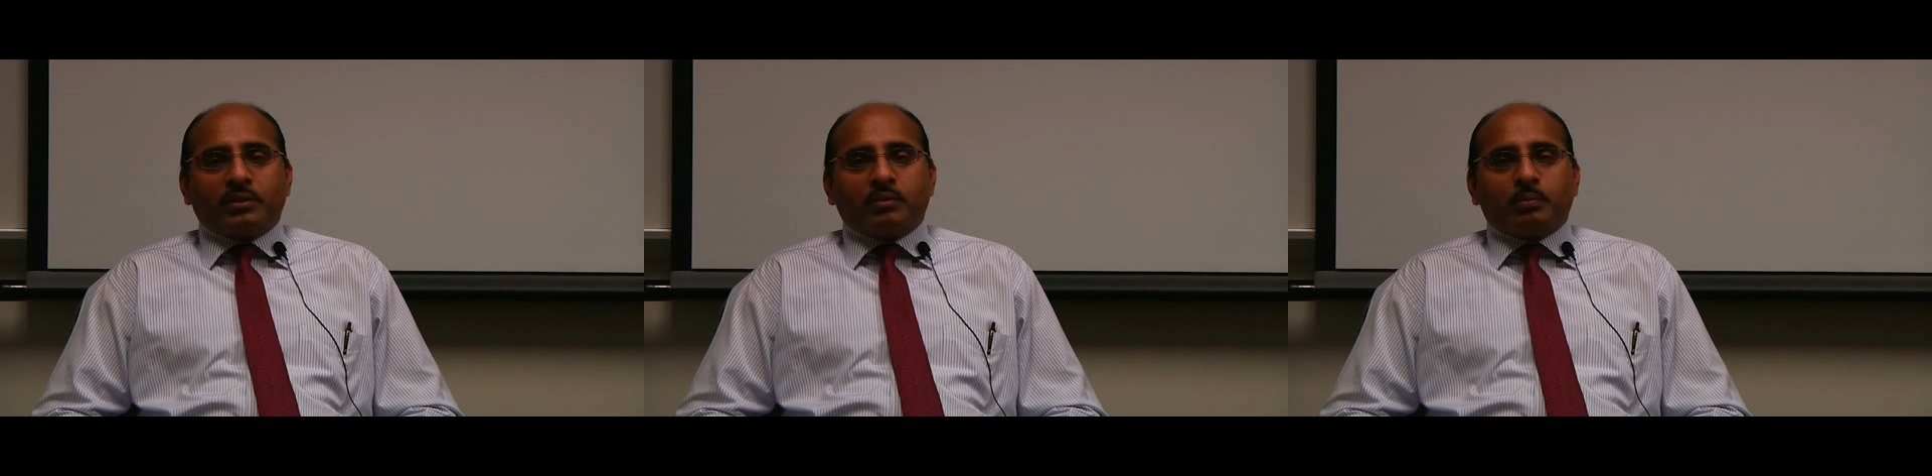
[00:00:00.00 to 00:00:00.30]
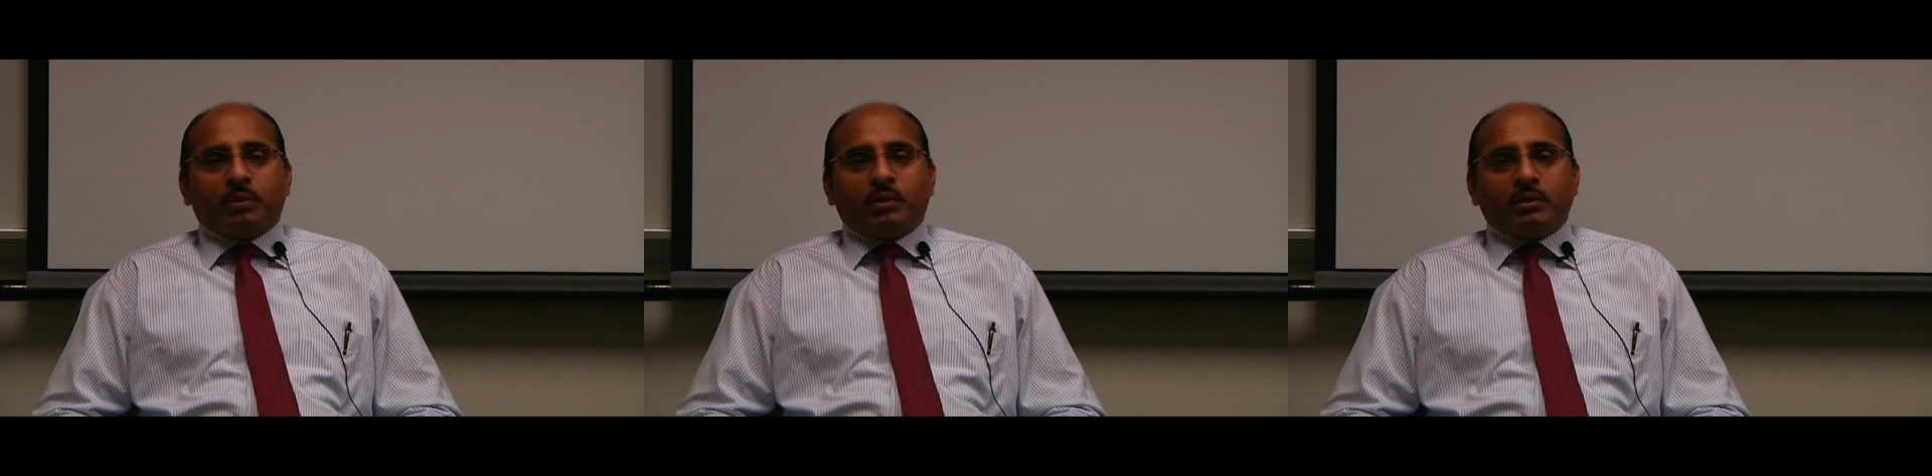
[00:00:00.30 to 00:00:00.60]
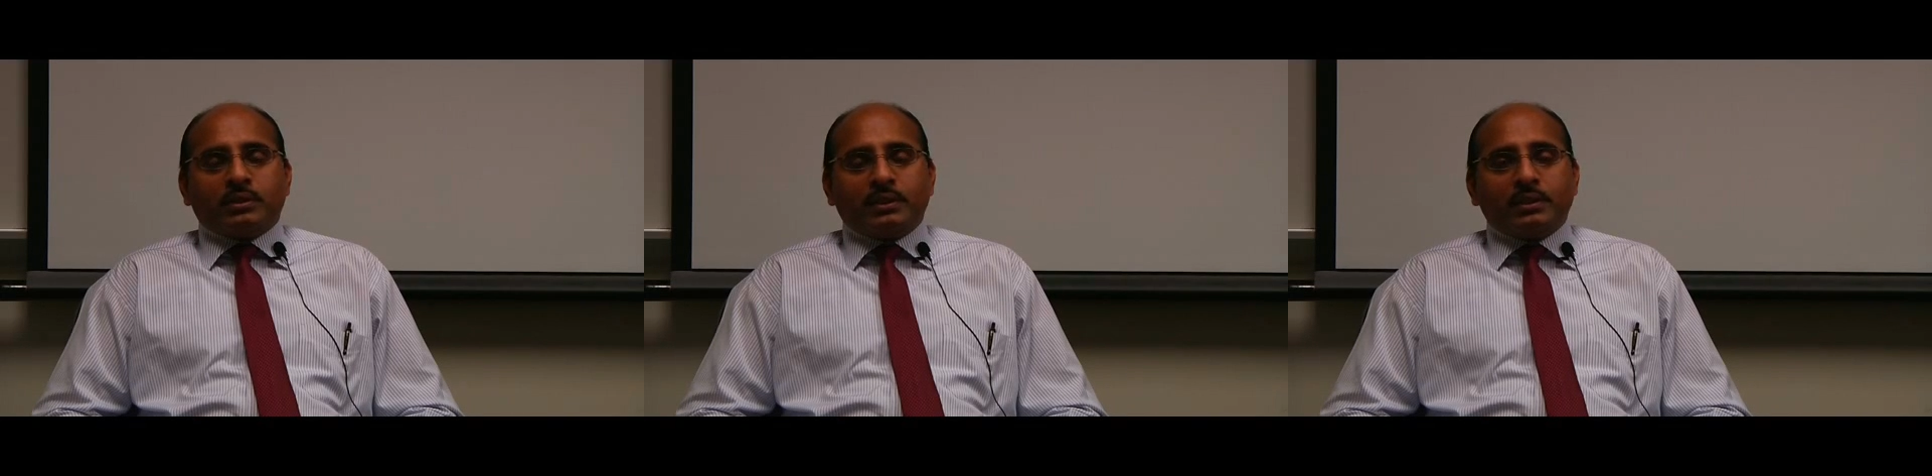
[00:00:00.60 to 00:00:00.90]
of
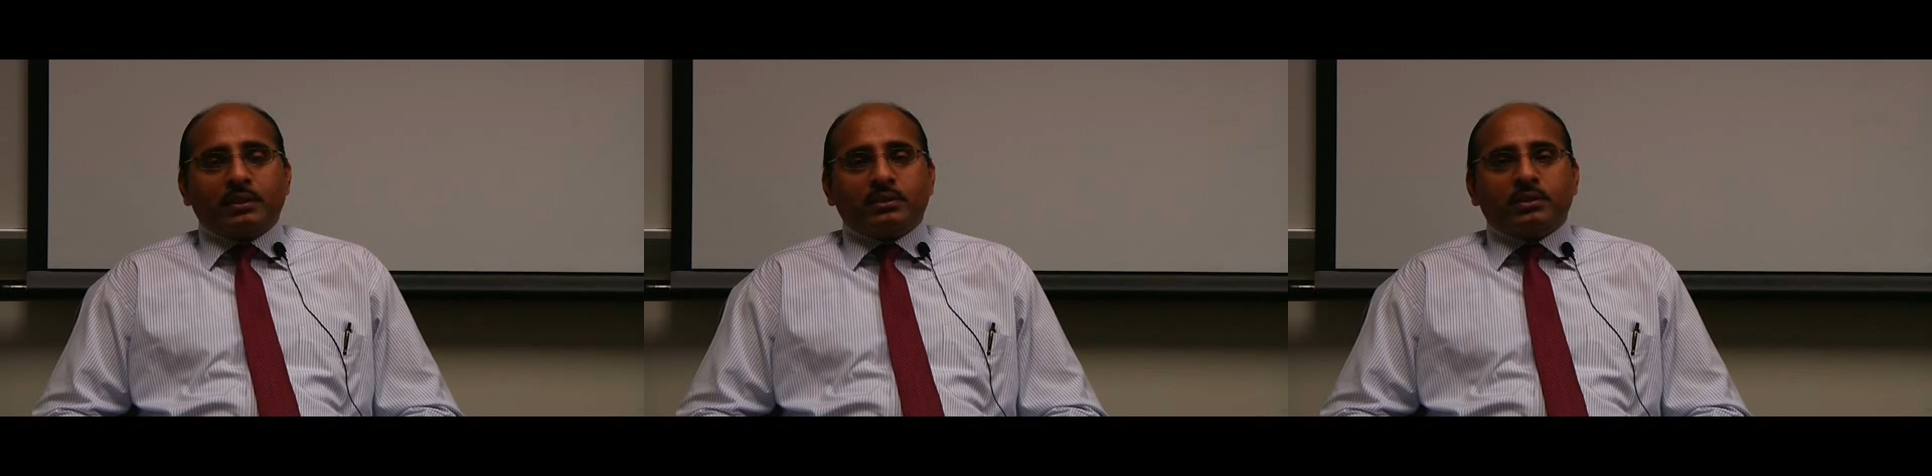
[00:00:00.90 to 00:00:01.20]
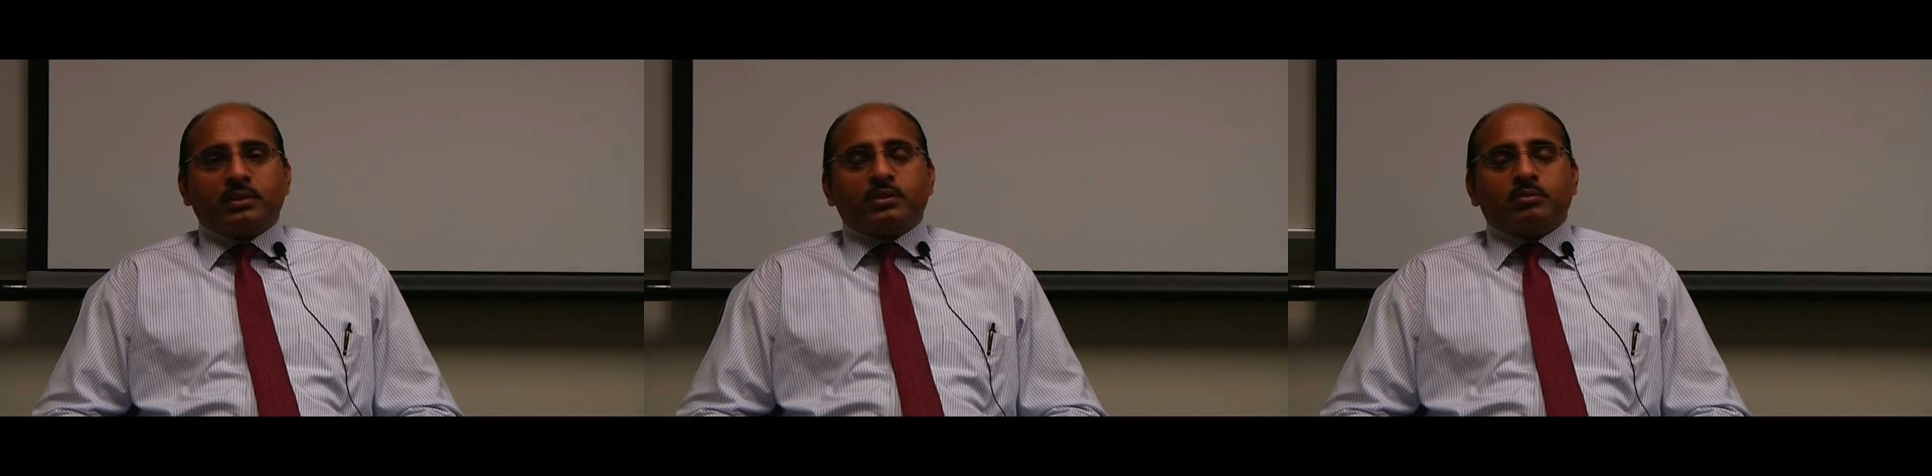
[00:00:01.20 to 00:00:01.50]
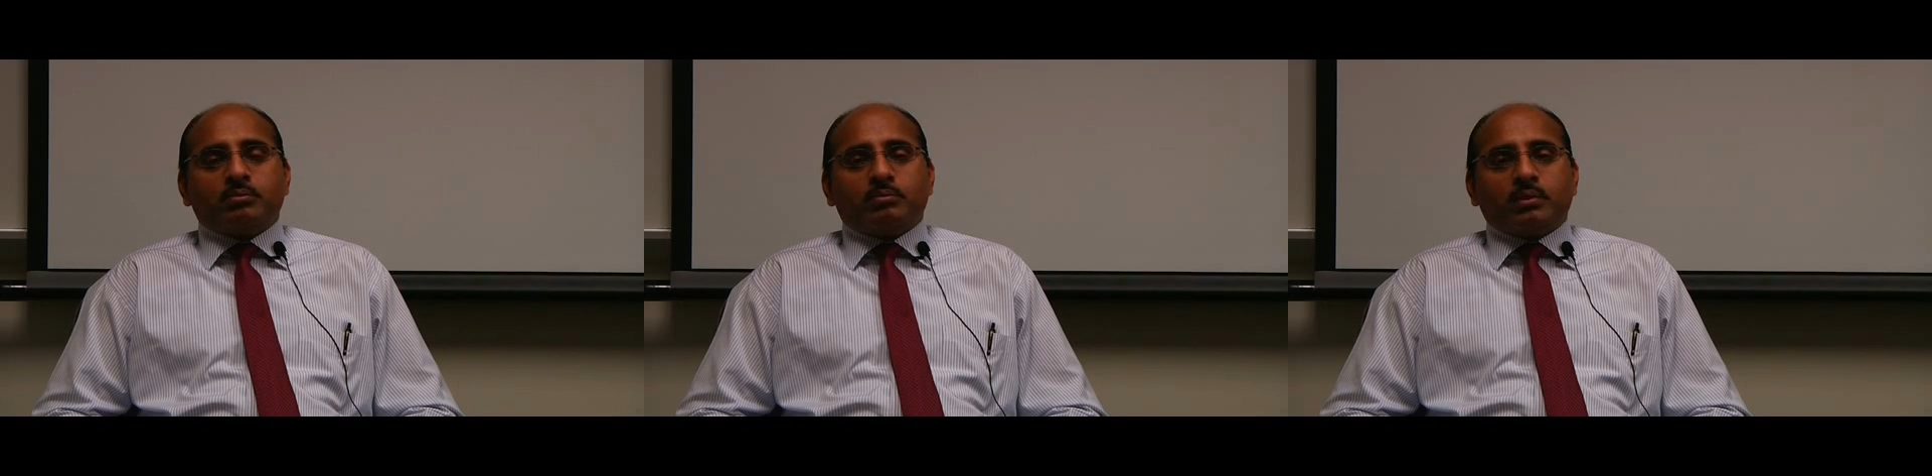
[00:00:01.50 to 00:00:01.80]
the signal
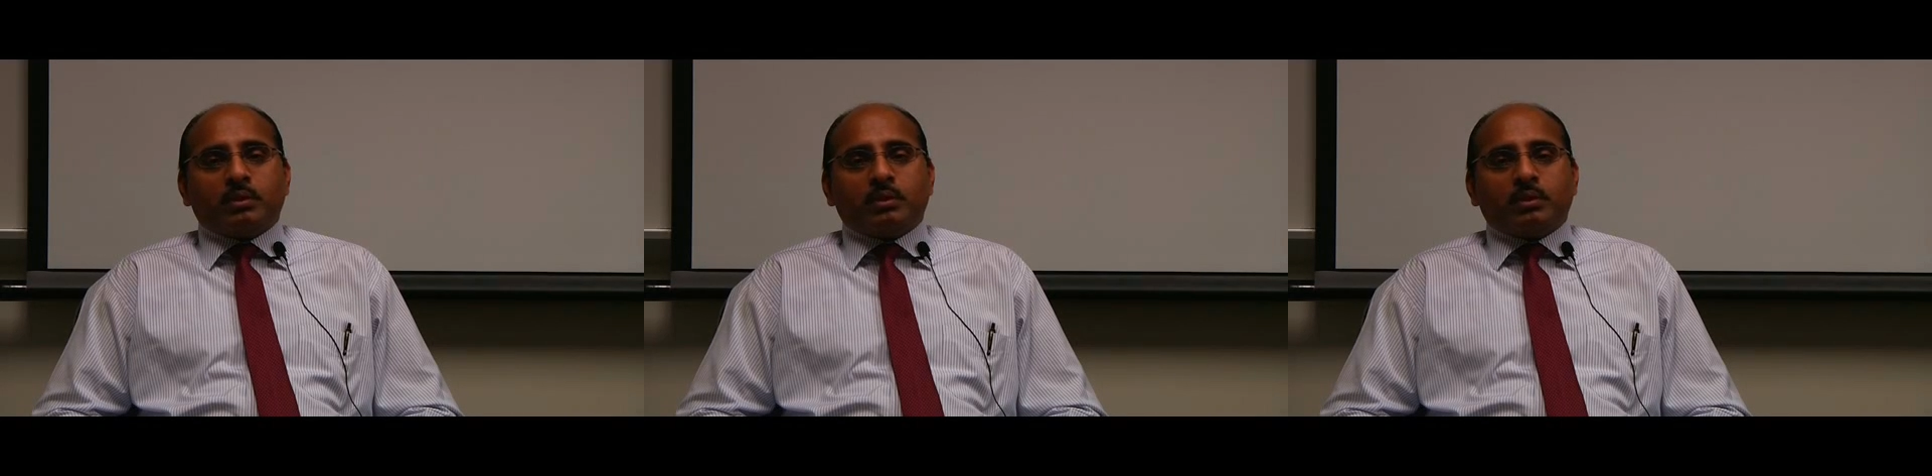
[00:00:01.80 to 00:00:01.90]
system